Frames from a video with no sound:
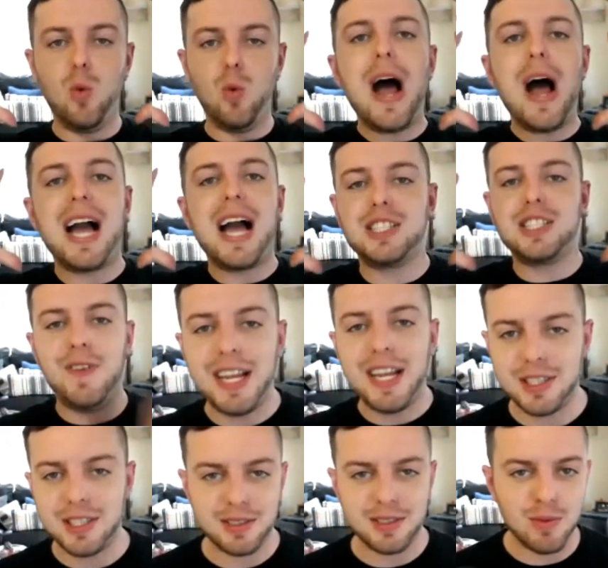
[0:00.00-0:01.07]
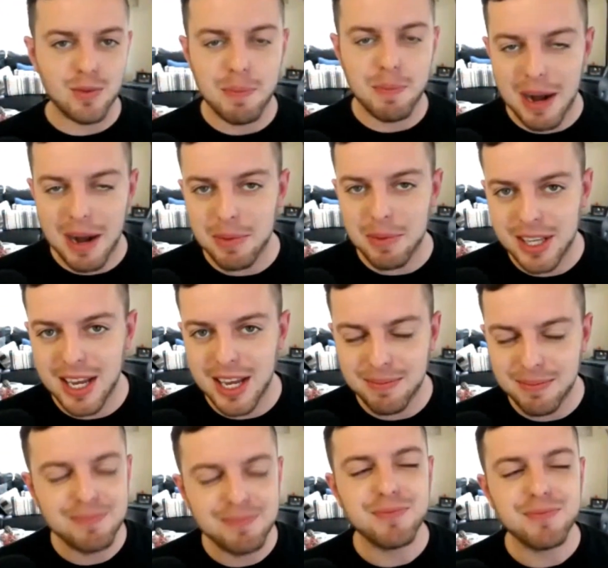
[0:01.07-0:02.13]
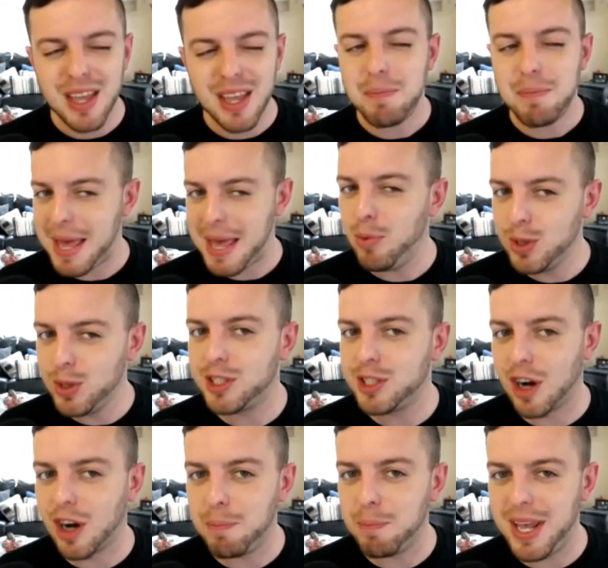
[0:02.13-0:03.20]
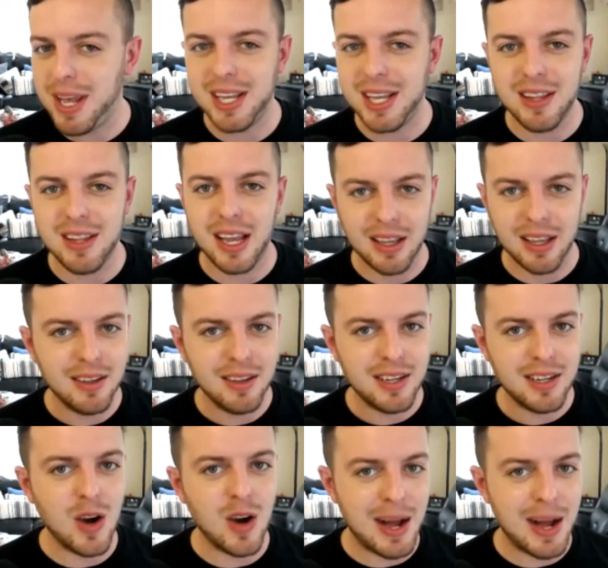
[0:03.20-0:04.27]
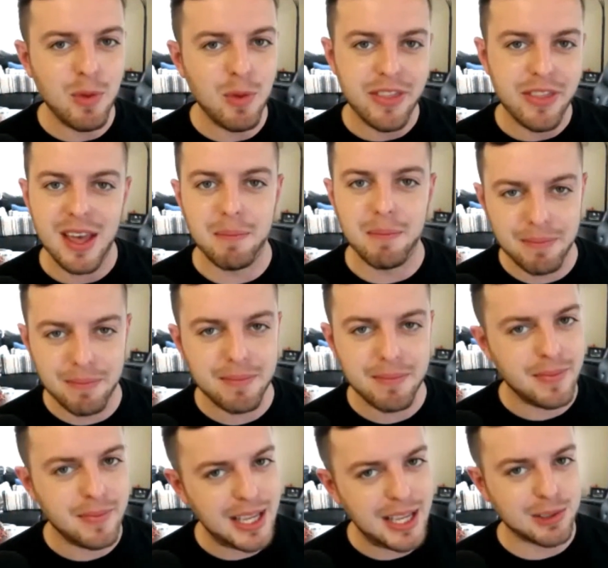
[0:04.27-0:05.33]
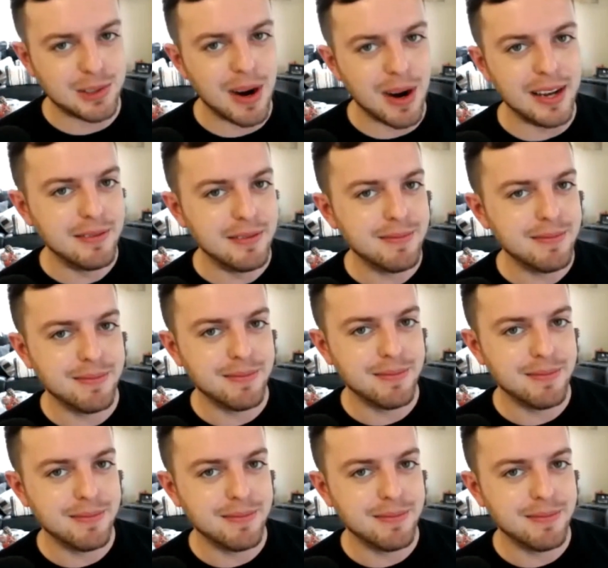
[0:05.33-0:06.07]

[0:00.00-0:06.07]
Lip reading: wax-faced Republican, people would start being like, no, I'm with him. He's right.